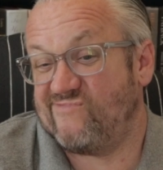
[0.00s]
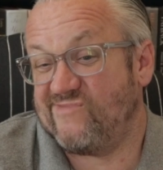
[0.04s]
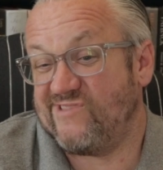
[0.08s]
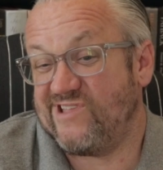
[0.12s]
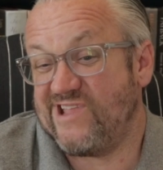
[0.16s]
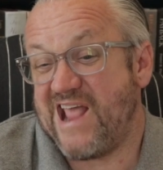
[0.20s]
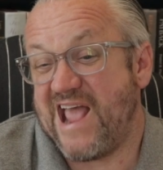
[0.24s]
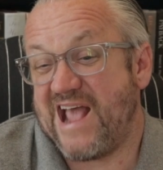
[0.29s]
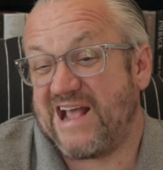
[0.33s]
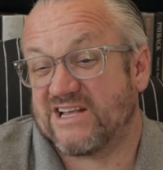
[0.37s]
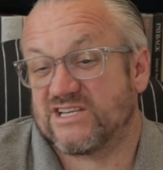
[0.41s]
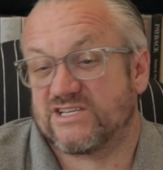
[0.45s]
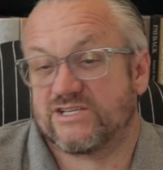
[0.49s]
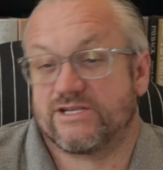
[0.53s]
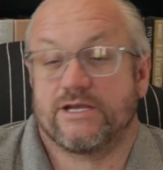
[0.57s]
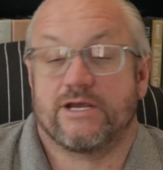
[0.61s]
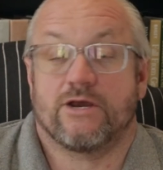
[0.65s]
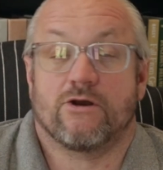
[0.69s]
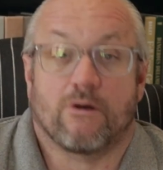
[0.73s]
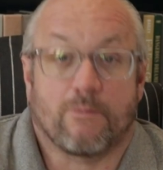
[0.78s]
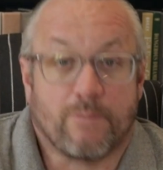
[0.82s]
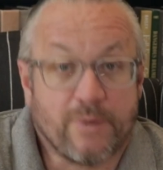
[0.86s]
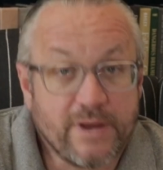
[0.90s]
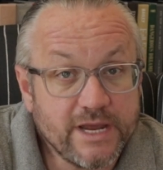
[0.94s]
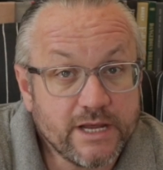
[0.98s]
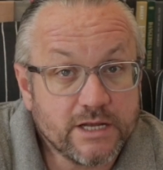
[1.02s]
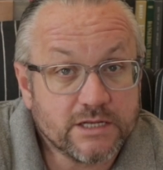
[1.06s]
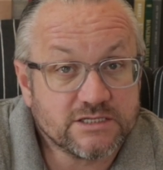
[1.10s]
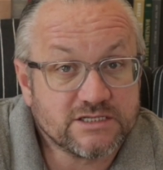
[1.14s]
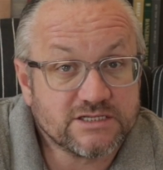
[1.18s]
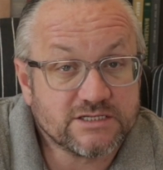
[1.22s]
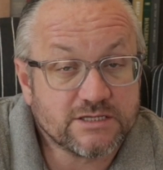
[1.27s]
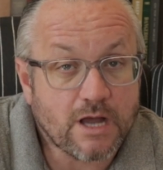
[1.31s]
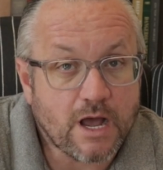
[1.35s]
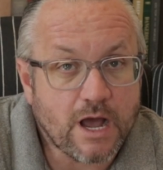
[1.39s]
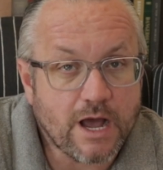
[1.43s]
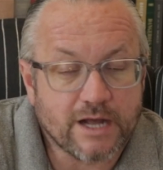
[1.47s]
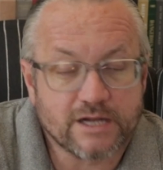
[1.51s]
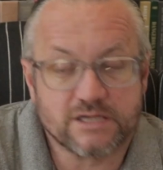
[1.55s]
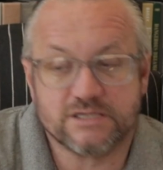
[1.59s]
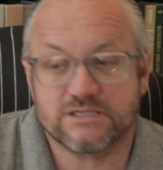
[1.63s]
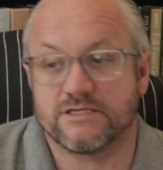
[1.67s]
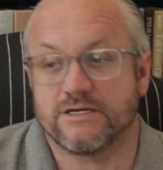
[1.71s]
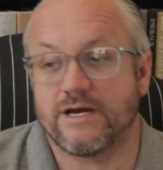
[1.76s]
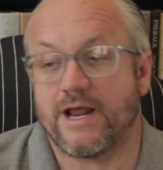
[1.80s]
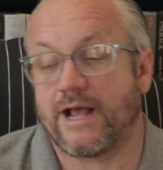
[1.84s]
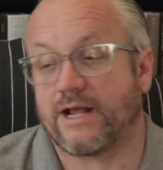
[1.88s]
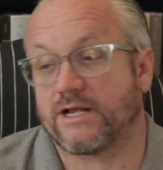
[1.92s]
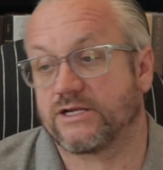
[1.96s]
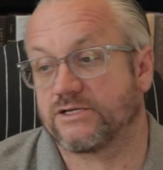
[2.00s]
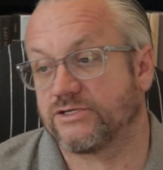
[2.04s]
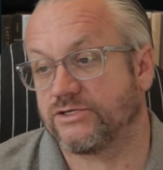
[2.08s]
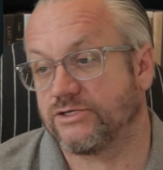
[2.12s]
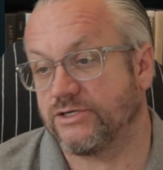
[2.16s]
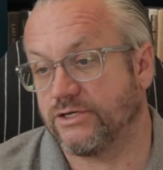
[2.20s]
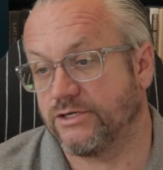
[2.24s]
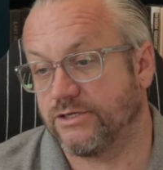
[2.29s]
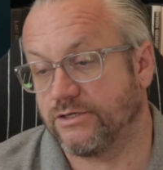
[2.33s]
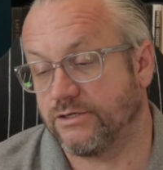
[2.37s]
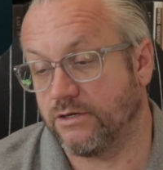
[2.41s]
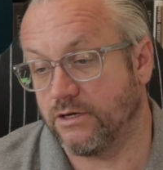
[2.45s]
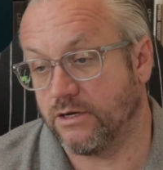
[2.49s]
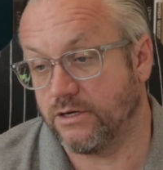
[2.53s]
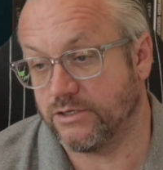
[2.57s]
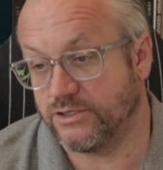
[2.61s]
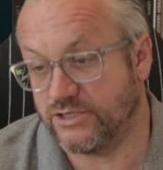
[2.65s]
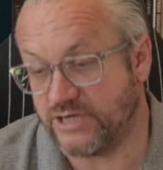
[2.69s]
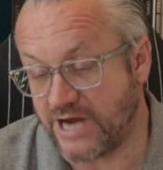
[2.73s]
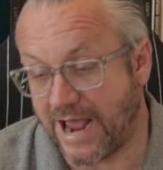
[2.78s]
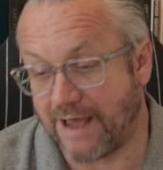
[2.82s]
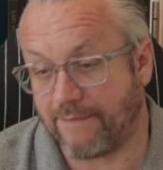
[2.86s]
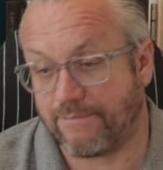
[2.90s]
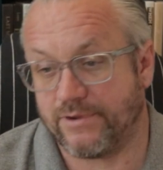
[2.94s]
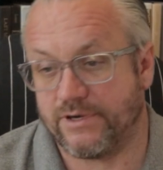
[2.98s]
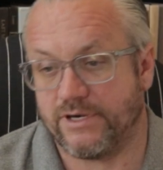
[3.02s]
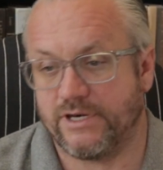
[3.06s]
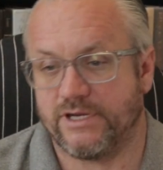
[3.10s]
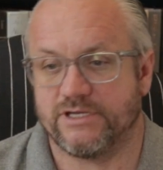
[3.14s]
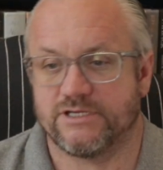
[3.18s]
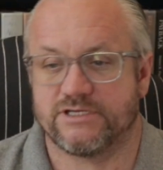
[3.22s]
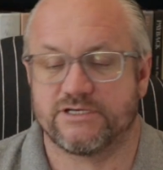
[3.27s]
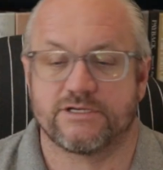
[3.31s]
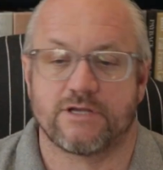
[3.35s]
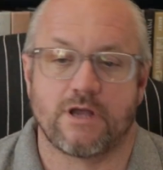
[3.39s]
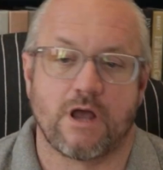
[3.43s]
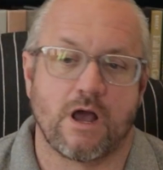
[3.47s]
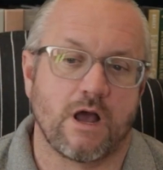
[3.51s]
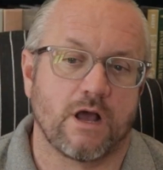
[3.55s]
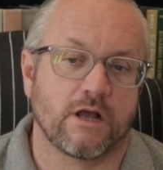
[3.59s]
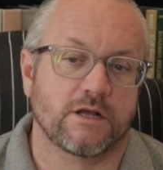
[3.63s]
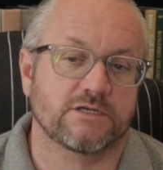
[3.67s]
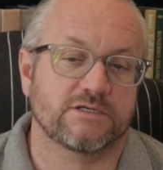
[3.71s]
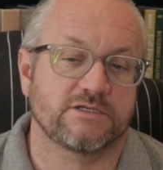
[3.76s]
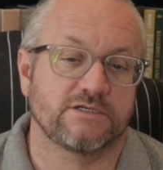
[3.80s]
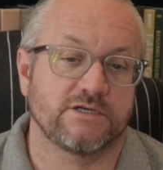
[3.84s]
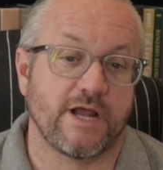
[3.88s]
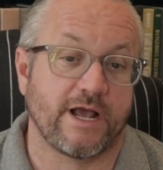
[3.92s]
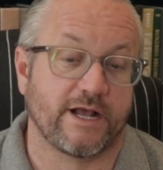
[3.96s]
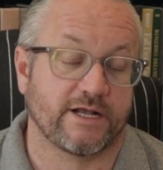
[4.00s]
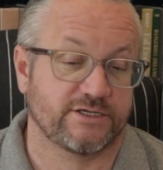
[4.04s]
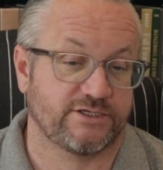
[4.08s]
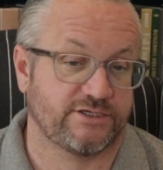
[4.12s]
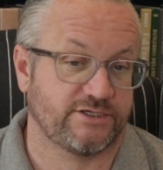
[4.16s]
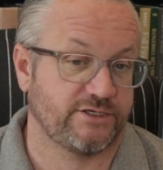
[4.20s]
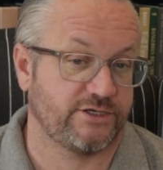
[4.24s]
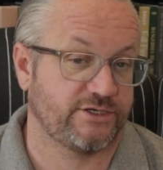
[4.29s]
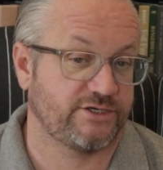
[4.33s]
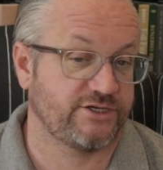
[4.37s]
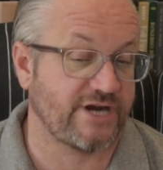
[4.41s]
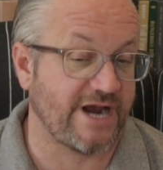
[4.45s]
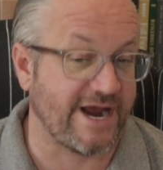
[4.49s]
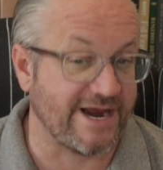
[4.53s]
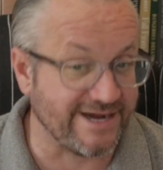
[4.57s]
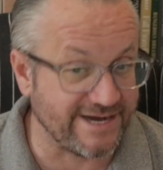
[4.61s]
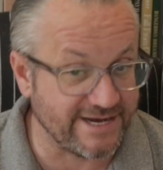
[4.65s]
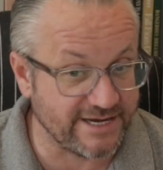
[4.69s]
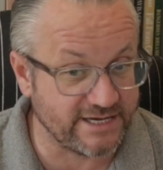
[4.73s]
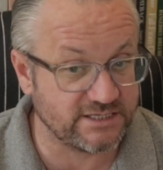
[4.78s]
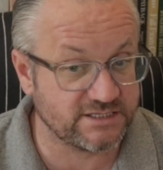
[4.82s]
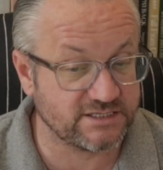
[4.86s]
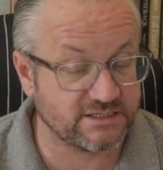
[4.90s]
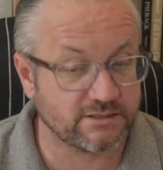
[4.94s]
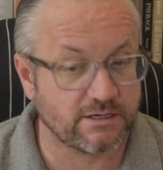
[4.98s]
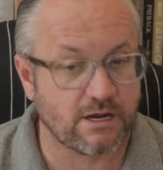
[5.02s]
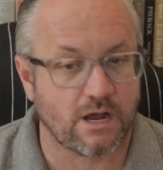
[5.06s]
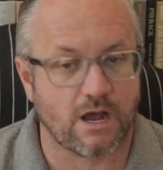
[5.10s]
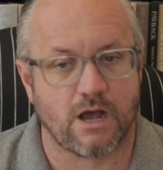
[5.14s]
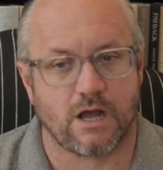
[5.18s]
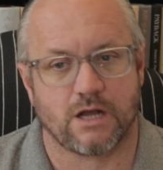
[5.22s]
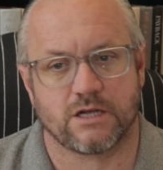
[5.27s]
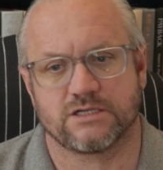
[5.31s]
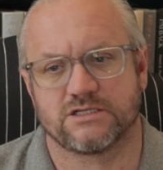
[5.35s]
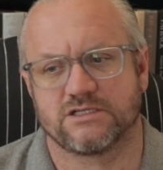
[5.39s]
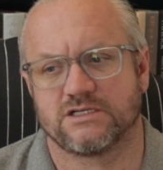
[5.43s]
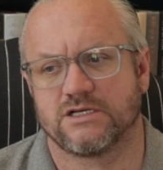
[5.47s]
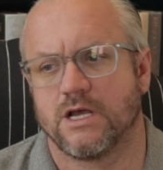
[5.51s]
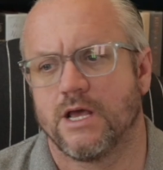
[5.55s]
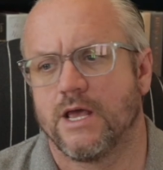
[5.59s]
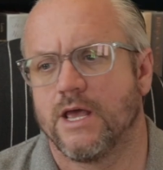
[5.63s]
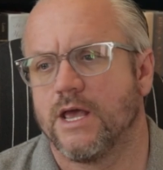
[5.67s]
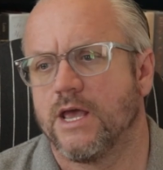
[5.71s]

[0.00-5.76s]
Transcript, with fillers: next to European stocks, next to Japanese stocks, next to Chinese stocks,